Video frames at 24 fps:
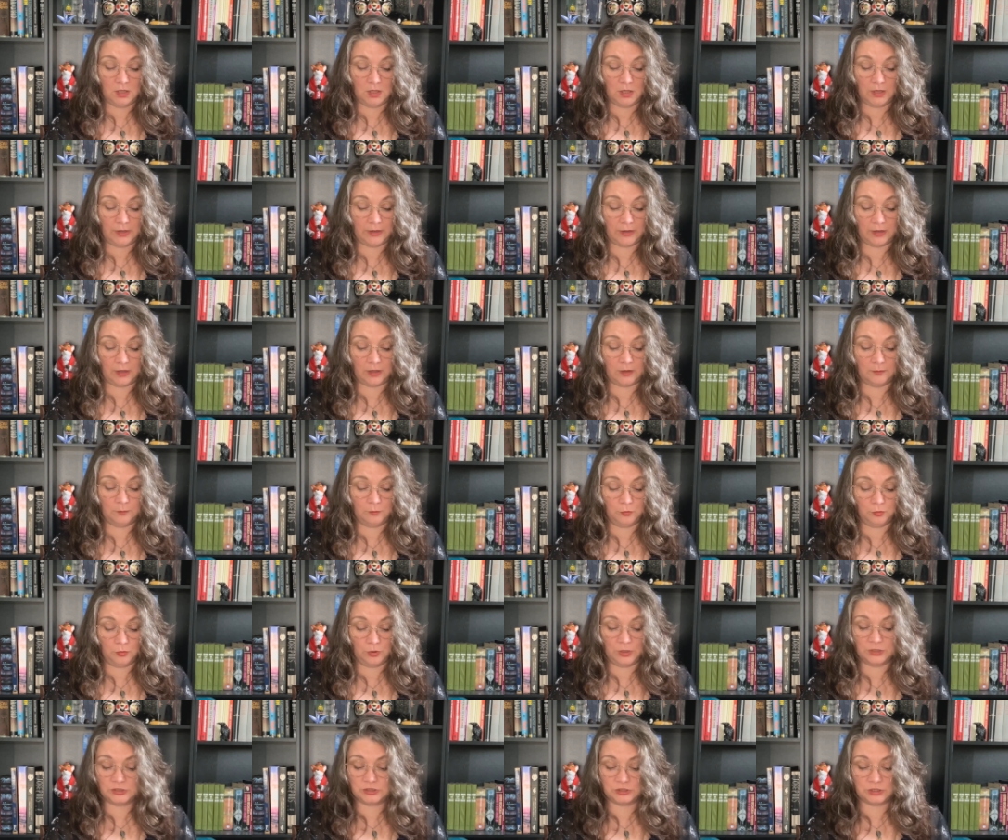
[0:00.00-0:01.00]
And I had
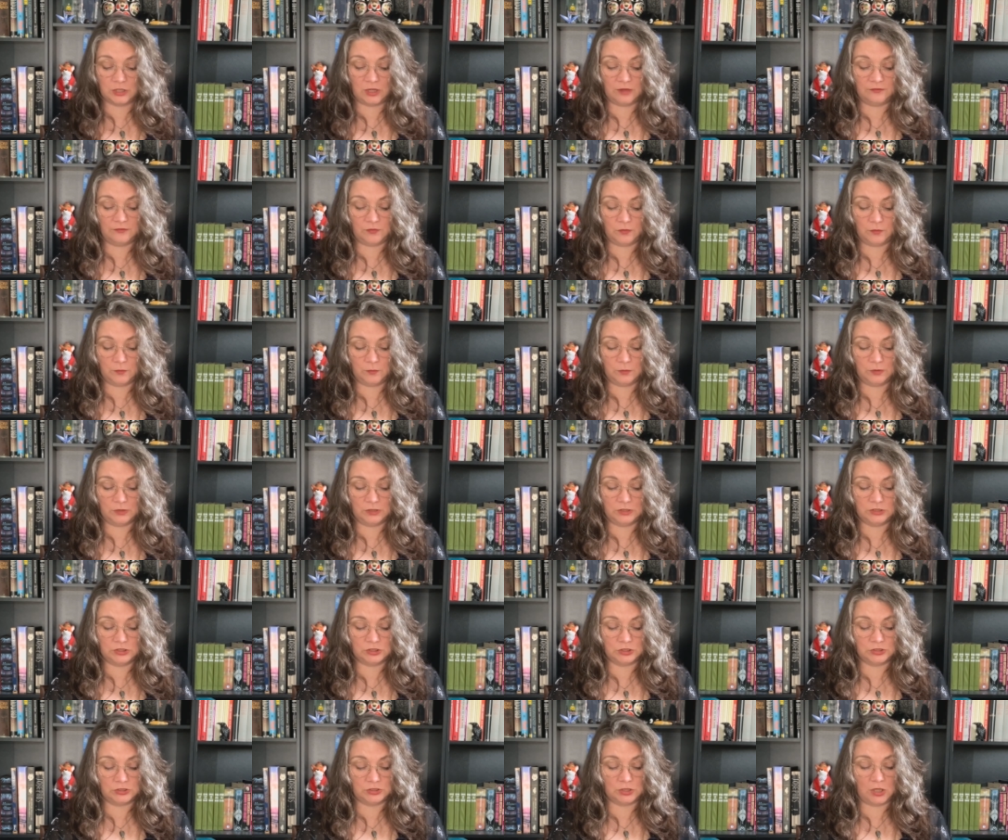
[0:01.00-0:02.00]
brushed off her
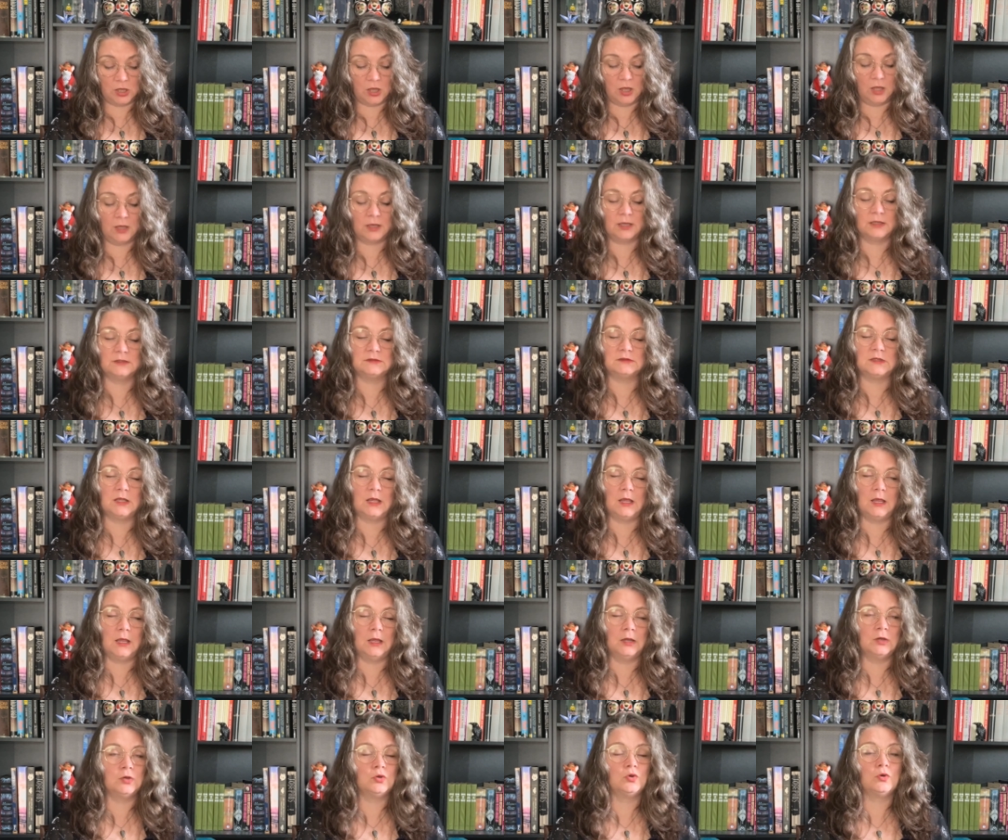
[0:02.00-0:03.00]
religion talk as
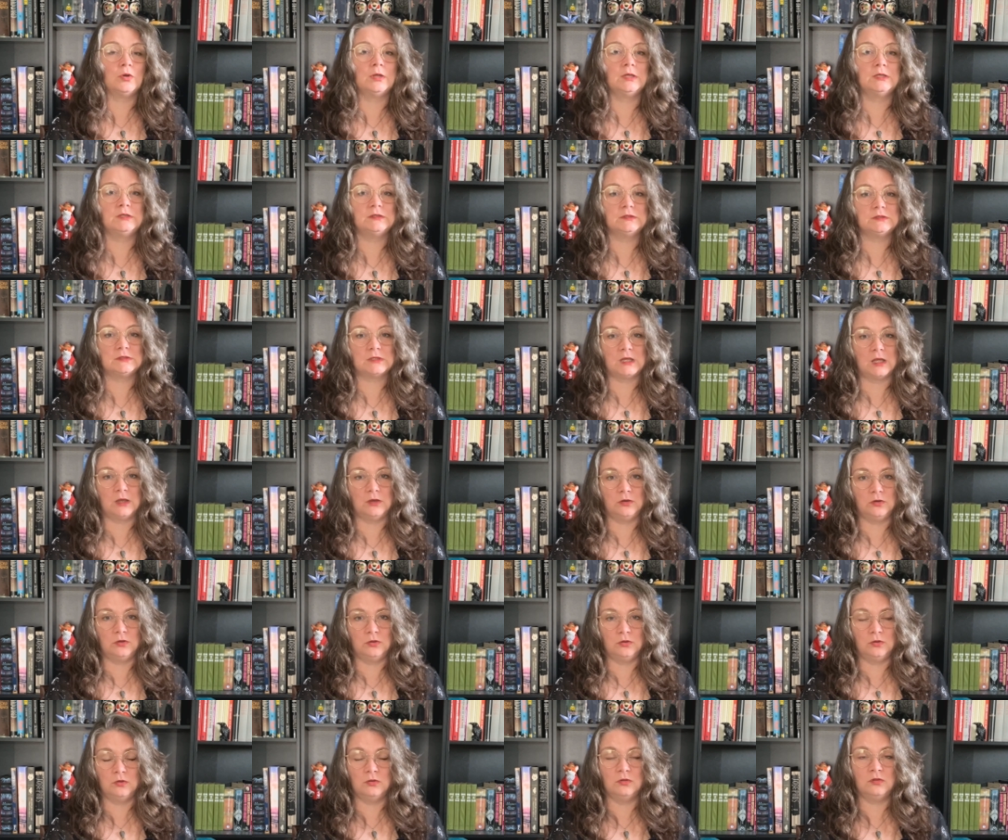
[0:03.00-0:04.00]
ignorance
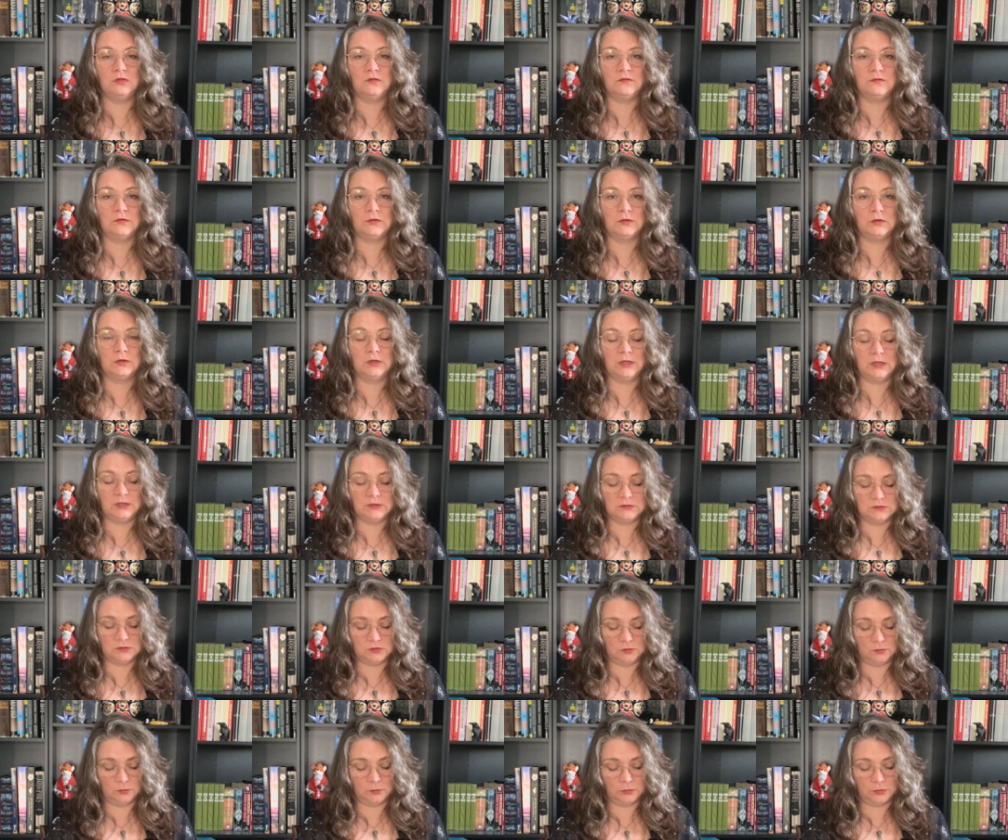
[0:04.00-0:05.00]
and youthful
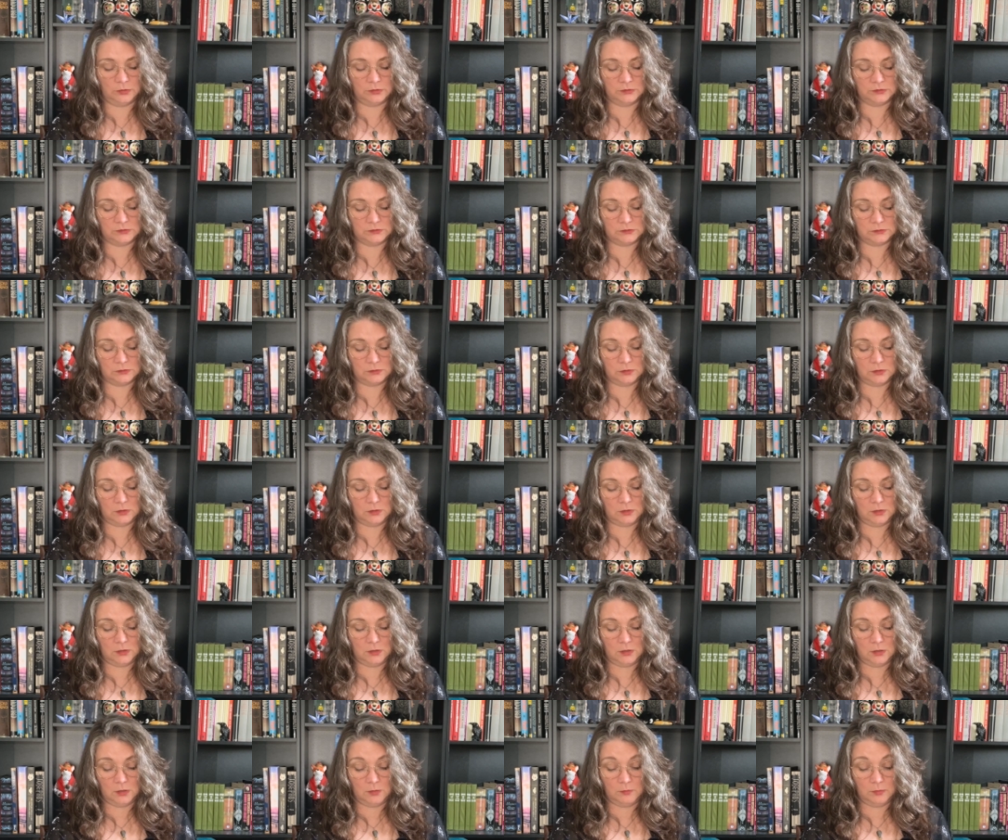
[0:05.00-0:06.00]
exuberance,
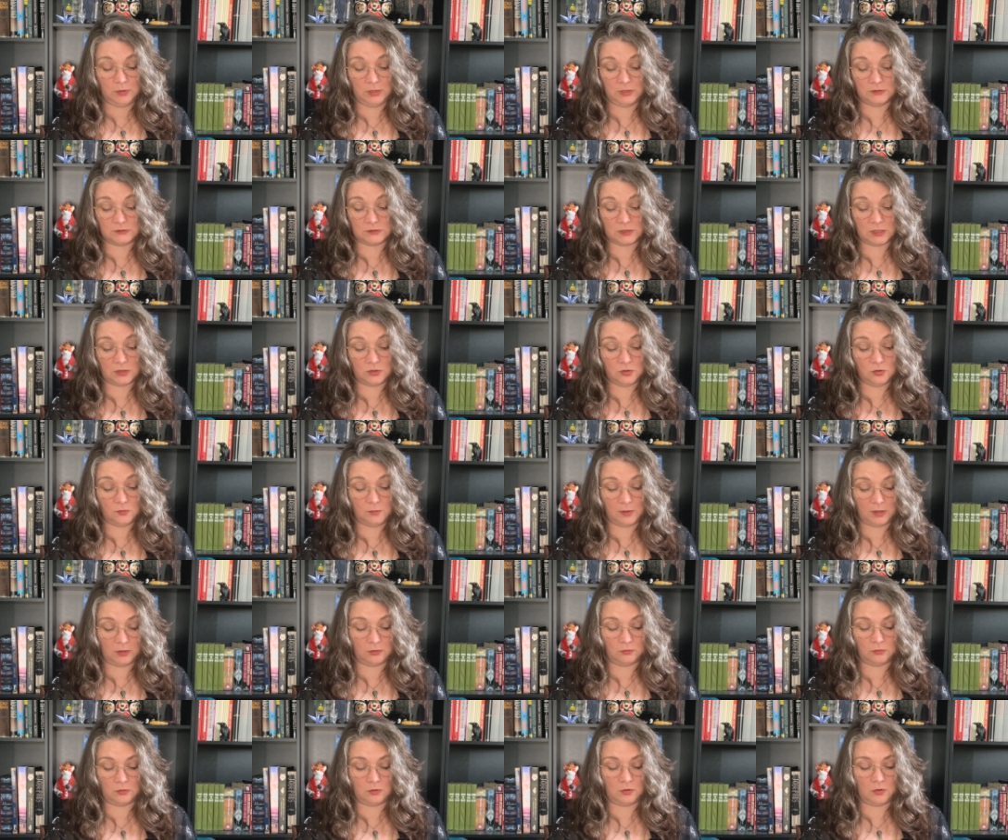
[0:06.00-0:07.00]
because I knew
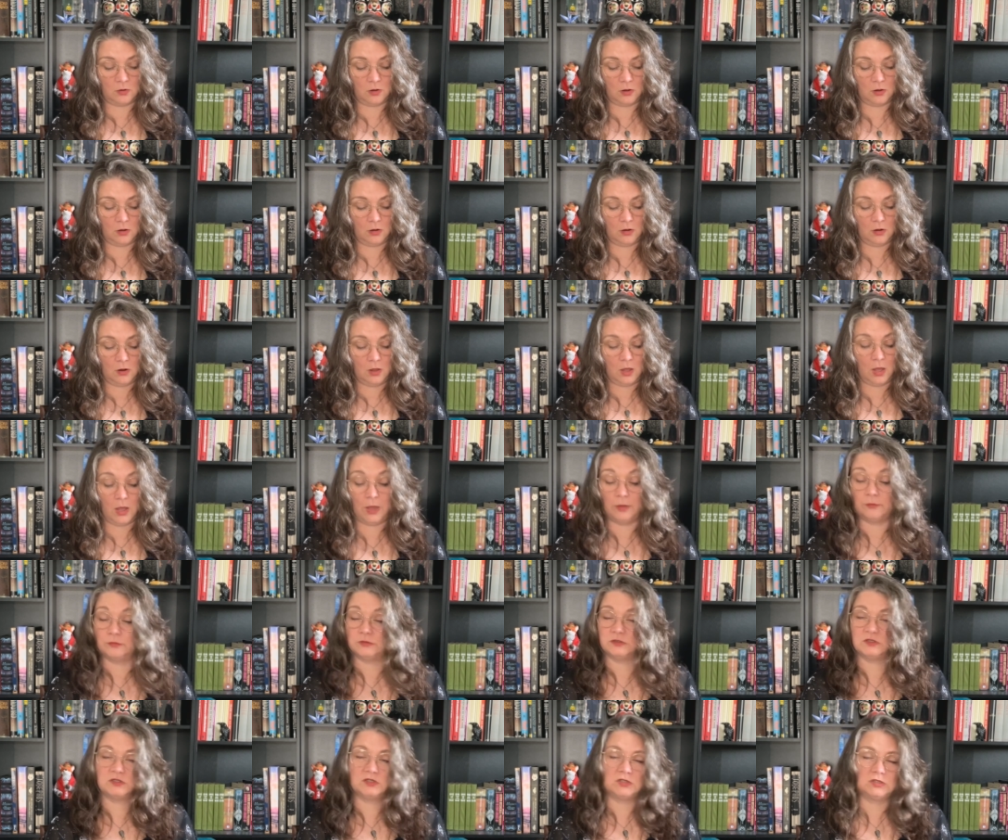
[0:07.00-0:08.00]
better than her. I
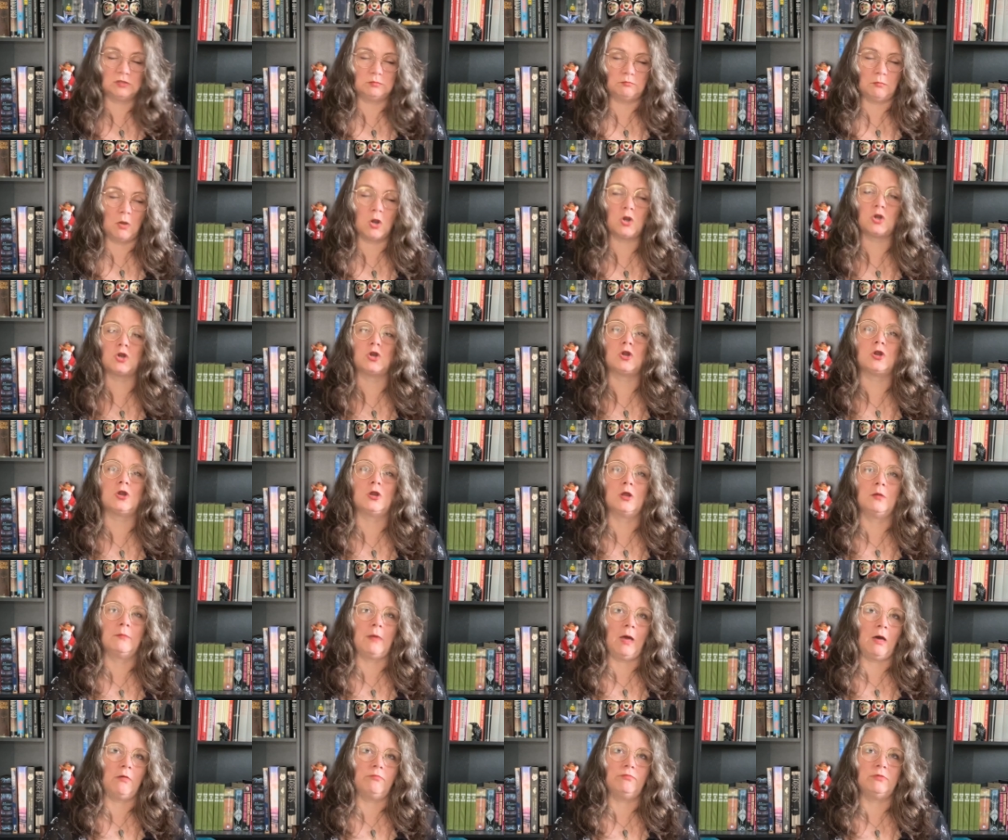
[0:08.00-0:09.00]
was smarter
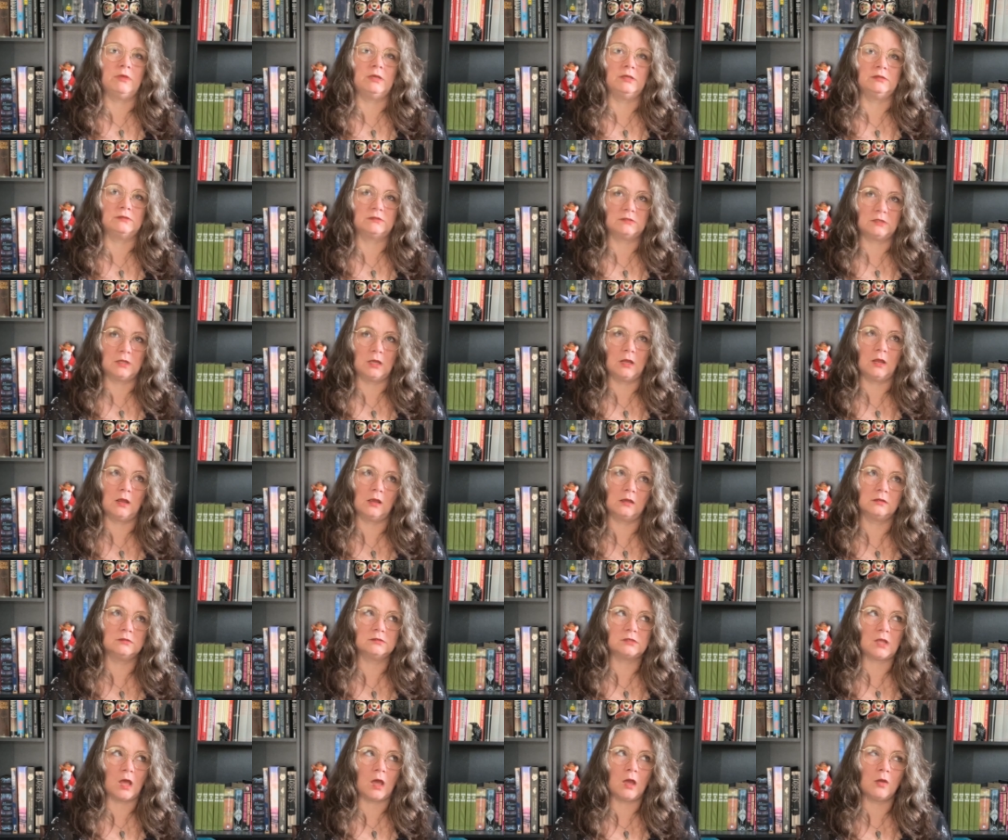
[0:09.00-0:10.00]
about these
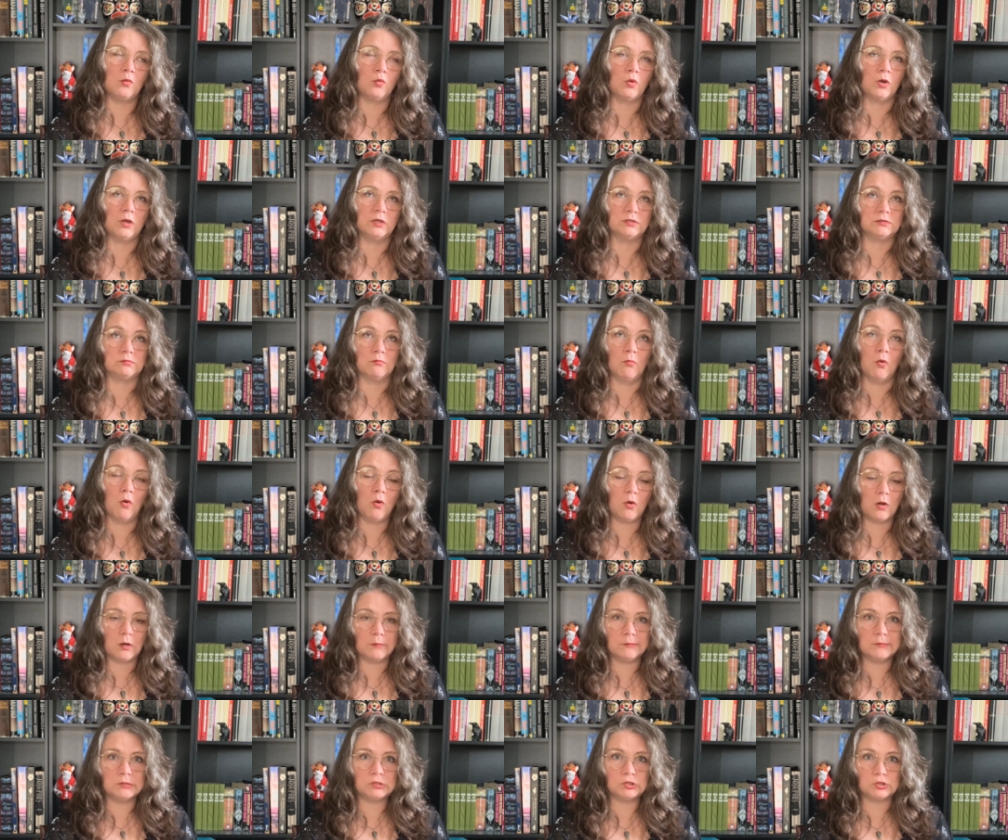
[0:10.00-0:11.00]
things. I was more
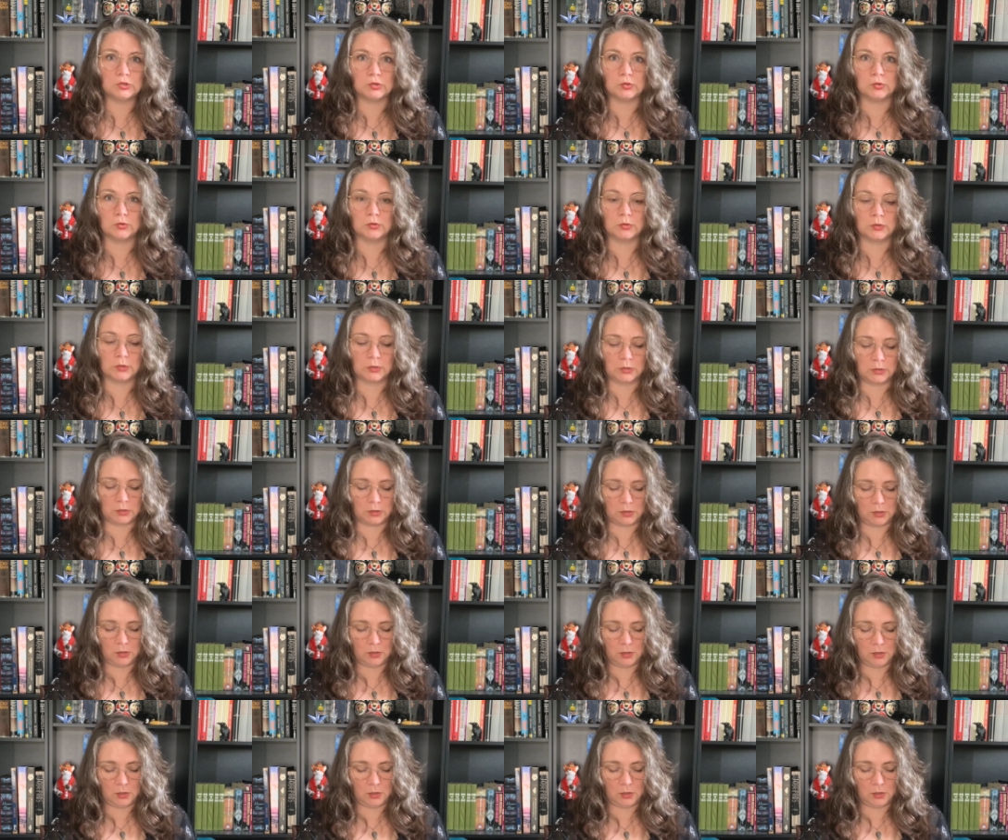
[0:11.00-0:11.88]
mature.